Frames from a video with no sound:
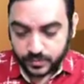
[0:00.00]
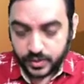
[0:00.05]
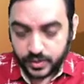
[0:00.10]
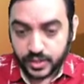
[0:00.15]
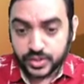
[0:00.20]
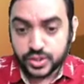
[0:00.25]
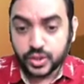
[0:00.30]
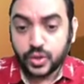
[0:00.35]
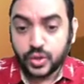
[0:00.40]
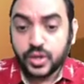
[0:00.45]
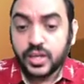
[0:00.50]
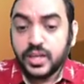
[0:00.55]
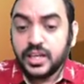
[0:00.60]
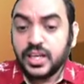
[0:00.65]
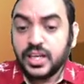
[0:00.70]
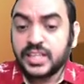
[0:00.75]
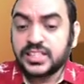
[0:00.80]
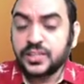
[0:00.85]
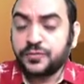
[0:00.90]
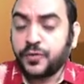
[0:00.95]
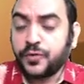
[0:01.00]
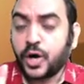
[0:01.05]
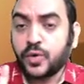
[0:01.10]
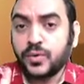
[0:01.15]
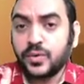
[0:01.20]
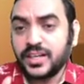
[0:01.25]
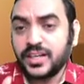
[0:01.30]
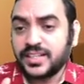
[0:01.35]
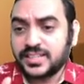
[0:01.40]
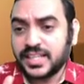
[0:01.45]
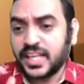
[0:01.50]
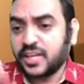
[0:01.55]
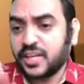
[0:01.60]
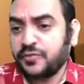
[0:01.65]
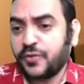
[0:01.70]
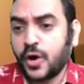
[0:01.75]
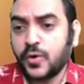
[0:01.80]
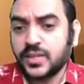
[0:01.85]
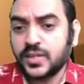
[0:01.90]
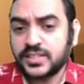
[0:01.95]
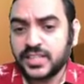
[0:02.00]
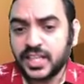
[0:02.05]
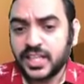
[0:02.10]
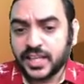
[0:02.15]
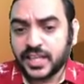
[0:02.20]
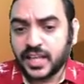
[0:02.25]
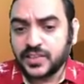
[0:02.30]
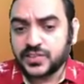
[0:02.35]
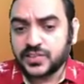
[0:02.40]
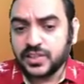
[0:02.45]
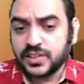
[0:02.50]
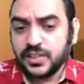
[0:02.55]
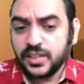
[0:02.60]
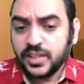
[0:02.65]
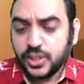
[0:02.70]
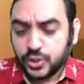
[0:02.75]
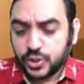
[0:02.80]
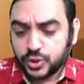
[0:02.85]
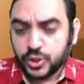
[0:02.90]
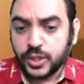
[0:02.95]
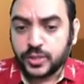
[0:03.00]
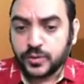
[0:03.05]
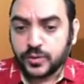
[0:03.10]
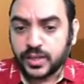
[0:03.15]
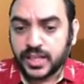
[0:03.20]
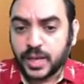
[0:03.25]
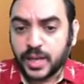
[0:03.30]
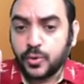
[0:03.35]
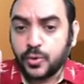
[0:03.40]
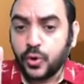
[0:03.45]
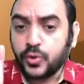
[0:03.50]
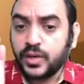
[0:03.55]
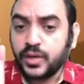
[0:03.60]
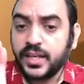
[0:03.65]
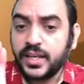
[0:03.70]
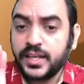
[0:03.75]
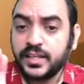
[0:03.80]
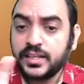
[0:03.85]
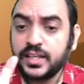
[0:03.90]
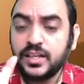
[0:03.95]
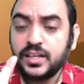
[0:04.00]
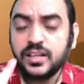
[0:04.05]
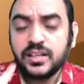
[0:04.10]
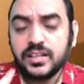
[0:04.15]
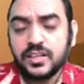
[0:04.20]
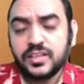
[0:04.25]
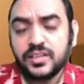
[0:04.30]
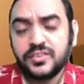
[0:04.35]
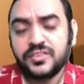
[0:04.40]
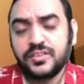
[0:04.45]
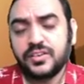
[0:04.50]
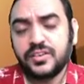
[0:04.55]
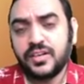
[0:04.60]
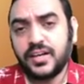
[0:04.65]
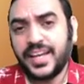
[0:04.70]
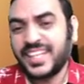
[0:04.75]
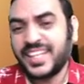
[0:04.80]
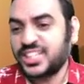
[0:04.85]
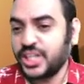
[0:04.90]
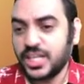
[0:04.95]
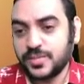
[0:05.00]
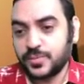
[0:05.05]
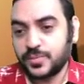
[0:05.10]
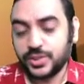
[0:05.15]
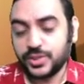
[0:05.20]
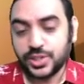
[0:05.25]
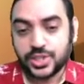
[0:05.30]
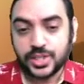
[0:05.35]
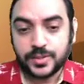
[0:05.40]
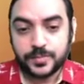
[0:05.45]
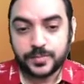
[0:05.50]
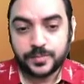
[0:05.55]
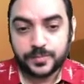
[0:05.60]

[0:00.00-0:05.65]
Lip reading: So it's like a forward sale cancel. So it will come only in the exchange position.